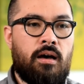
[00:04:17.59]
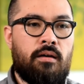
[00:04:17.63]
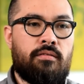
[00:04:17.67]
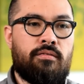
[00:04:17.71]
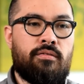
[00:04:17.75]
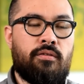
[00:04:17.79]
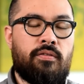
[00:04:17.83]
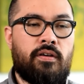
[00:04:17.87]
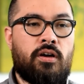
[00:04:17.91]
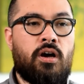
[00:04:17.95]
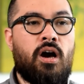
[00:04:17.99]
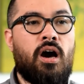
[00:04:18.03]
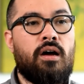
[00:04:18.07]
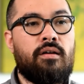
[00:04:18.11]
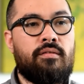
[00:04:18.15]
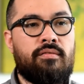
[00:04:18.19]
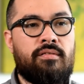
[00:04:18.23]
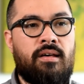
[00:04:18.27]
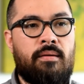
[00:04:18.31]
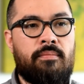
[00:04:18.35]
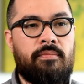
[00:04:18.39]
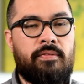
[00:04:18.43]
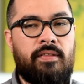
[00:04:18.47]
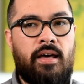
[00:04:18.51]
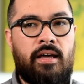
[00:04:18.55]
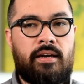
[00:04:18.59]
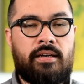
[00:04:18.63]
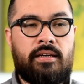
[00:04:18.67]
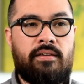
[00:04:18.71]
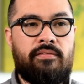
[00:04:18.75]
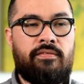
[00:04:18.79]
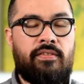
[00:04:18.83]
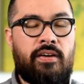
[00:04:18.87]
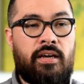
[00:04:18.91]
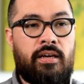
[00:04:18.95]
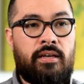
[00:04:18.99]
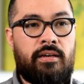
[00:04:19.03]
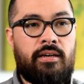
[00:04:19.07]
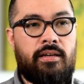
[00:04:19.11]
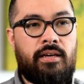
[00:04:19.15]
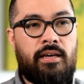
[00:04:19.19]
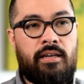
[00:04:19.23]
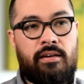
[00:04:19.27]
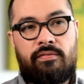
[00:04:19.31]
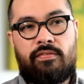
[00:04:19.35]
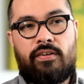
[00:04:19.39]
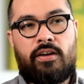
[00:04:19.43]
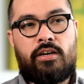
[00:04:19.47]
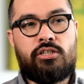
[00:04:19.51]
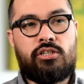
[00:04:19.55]
So the concept that conveyed
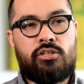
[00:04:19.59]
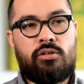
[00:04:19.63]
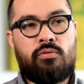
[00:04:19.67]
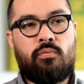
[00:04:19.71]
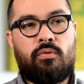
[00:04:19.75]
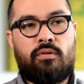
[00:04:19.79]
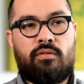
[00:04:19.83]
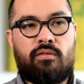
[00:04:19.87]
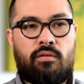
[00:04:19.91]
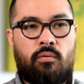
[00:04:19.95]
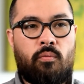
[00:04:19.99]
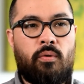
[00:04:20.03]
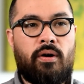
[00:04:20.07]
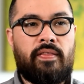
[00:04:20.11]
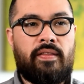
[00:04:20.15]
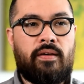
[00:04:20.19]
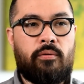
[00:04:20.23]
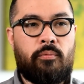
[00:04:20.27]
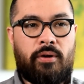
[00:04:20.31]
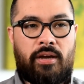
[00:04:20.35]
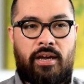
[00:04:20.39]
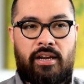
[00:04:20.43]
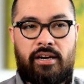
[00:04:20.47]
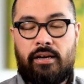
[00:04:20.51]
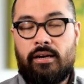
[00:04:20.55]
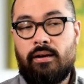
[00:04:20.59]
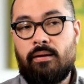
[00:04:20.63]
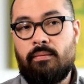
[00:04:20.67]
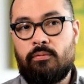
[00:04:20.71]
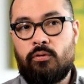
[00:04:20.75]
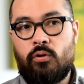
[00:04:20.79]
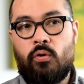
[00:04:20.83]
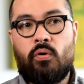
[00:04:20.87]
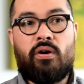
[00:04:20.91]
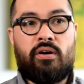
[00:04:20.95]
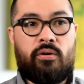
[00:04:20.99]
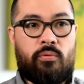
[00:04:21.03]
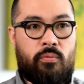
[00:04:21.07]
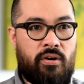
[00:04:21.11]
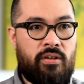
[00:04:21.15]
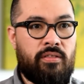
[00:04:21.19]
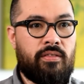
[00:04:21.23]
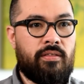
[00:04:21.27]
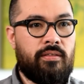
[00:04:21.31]
innovation was the one that we ended up going with.